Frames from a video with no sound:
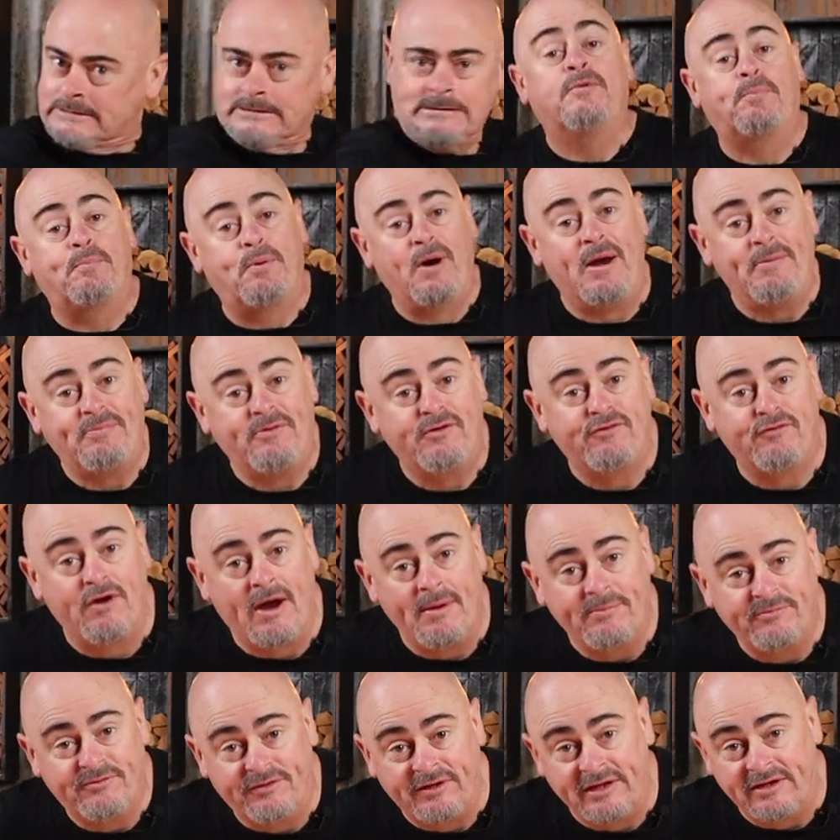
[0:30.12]
To prep the
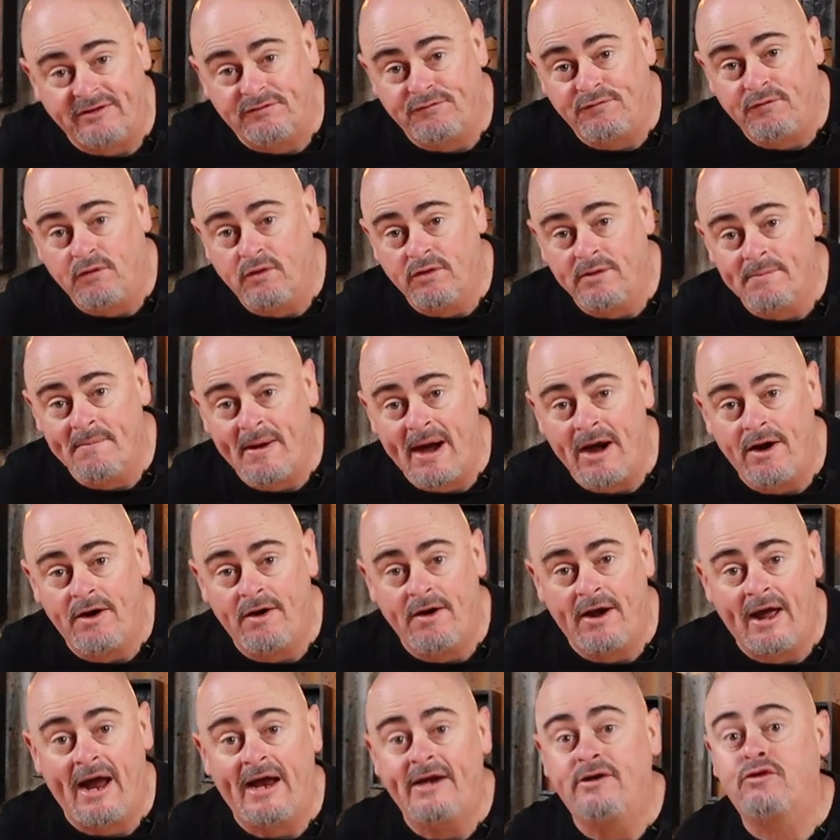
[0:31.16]
drumsticks for the
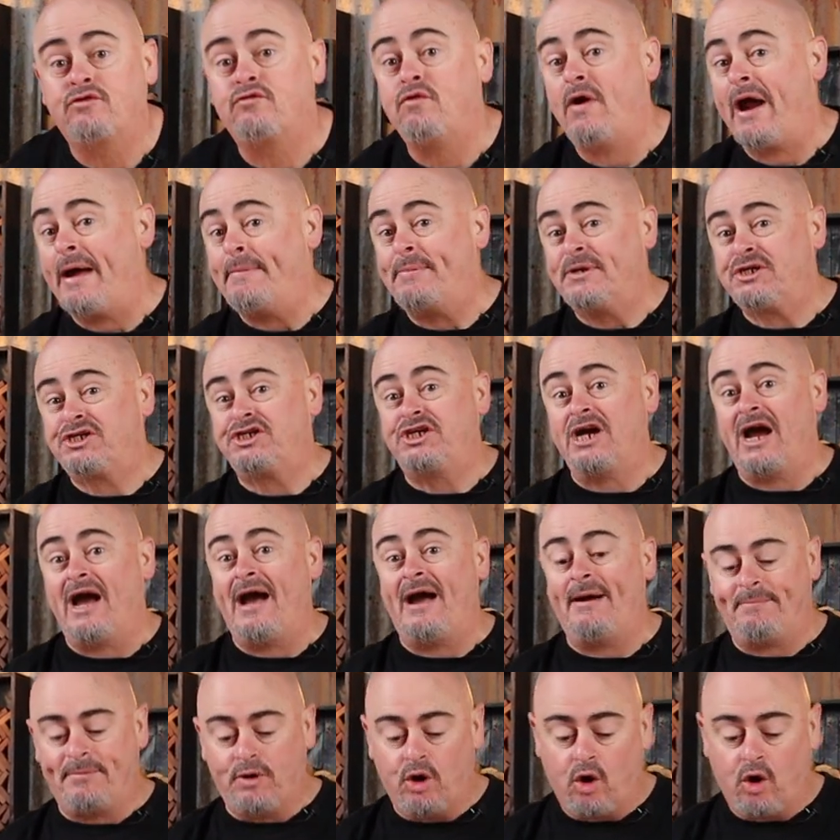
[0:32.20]
marinade, grab a sharp